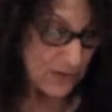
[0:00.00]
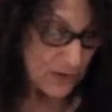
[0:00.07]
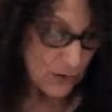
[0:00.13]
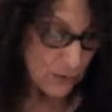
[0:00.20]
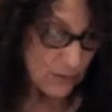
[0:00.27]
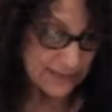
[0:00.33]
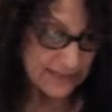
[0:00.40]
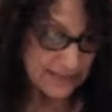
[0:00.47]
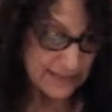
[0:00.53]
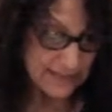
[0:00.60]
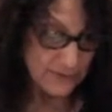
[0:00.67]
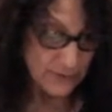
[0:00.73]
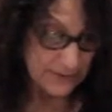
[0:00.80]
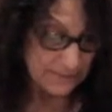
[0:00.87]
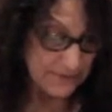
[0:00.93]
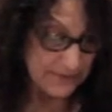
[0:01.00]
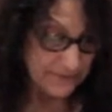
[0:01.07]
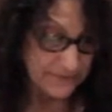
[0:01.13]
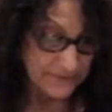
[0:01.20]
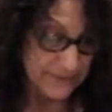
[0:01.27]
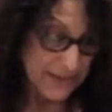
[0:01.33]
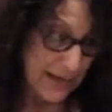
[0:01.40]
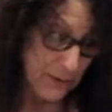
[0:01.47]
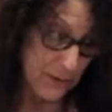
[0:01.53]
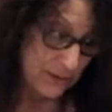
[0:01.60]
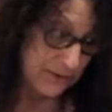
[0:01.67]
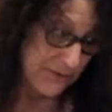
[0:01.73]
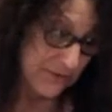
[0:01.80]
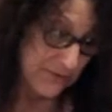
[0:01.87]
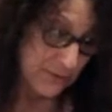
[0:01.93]
Once they dreamed of
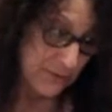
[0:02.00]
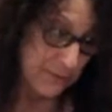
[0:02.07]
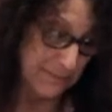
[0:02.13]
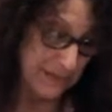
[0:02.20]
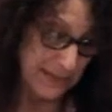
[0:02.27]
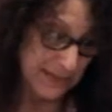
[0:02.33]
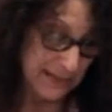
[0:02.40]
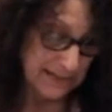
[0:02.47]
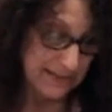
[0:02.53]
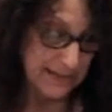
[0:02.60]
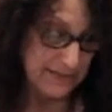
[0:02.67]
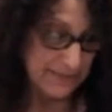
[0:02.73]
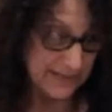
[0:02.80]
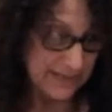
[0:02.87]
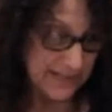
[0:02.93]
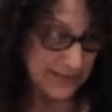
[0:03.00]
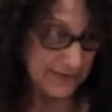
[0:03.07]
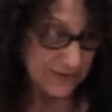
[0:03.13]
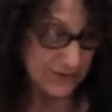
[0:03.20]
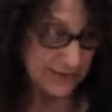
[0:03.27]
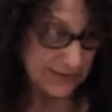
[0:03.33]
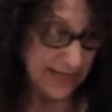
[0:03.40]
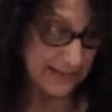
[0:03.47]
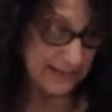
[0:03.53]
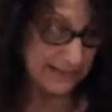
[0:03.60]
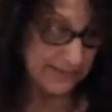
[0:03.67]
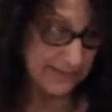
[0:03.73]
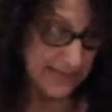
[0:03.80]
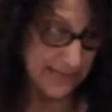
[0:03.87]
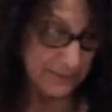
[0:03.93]
flowers, swimming and levitation, and
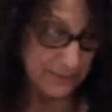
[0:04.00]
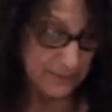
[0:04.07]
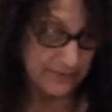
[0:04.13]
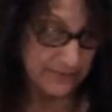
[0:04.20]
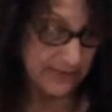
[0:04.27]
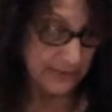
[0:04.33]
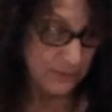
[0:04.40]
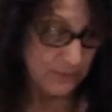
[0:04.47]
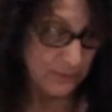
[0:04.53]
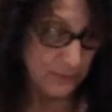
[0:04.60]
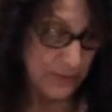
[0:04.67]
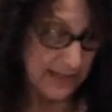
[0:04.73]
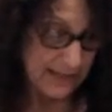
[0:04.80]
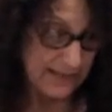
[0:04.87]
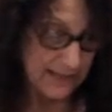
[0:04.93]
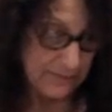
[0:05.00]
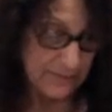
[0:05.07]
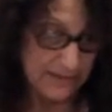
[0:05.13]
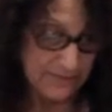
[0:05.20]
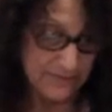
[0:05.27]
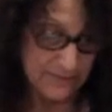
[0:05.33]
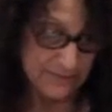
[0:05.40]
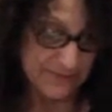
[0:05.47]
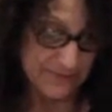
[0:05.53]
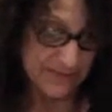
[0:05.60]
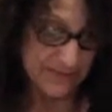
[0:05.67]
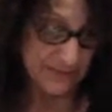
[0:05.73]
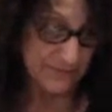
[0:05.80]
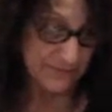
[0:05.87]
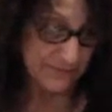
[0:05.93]
escape where they would rise above
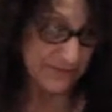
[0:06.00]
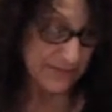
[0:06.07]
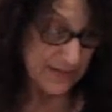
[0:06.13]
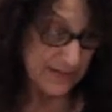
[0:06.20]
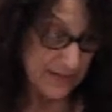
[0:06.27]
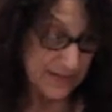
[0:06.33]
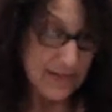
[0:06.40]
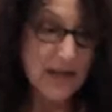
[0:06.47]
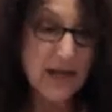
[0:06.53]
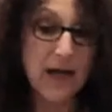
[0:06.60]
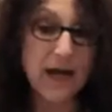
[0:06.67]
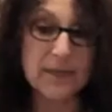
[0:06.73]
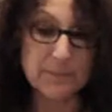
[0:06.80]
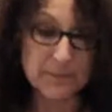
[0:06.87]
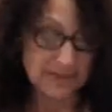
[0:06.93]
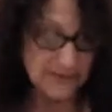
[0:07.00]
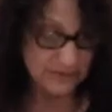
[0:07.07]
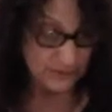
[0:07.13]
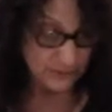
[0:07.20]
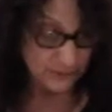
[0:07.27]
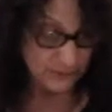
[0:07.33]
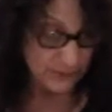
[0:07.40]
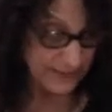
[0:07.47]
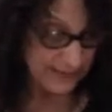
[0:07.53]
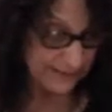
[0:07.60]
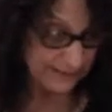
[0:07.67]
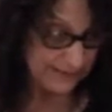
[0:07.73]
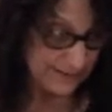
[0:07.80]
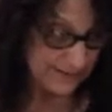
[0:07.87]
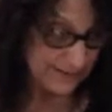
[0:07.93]
themselves, on mystical
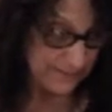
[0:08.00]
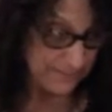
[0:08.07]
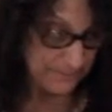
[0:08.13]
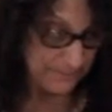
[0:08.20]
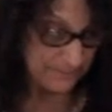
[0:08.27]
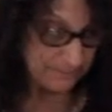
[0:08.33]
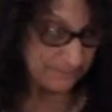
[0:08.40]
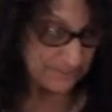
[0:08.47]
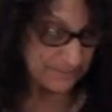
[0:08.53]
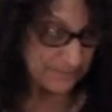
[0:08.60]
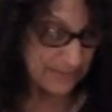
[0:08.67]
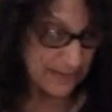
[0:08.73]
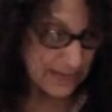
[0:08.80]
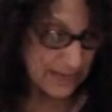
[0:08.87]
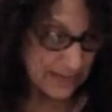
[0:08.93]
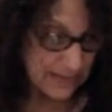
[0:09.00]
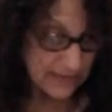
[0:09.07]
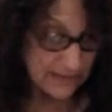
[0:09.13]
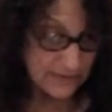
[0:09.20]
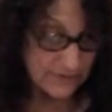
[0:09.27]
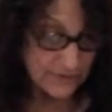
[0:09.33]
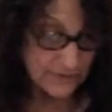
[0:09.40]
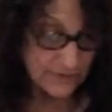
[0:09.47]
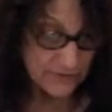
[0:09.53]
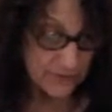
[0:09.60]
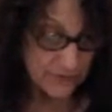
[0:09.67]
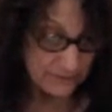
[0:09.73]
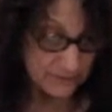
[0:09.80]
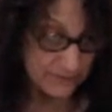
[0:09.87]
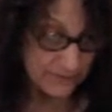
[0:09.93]
wings. It is the
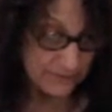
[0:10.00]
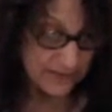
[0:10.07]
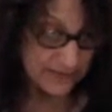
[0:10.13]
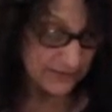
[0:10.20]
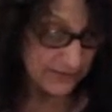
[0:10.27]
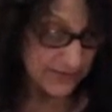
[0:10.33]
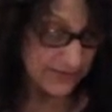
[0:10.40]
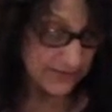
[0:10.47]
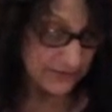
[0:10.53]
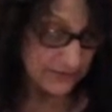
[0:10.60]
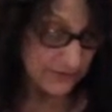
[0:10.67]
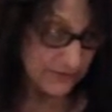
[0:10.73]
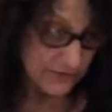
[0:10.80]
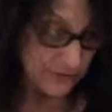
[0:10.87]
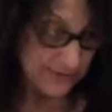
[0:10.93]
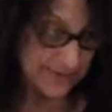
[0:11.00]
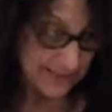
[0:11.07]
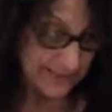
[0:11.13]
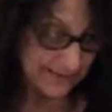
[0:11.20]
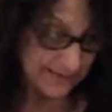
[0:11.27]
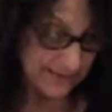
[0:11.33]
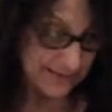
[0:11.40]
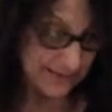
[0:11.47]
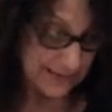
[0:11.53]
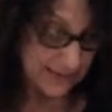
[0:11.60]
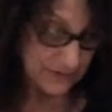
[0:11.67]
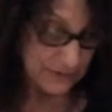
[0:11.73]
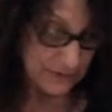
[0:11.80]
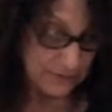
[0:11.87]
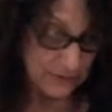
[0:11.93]
salt from their tears you taste in
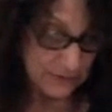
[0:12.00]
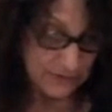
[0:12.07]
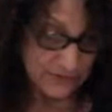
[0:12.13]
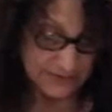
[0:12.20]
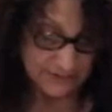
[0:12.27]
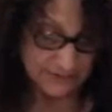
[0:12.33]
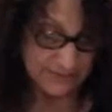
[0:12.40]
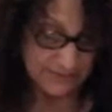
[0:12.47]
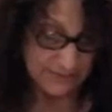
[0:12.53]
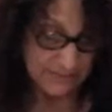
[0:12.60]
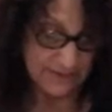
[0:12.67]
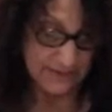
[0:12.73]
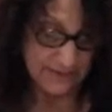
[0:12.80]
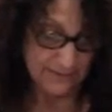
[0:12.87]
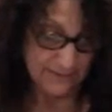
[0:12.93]
your motionless meal.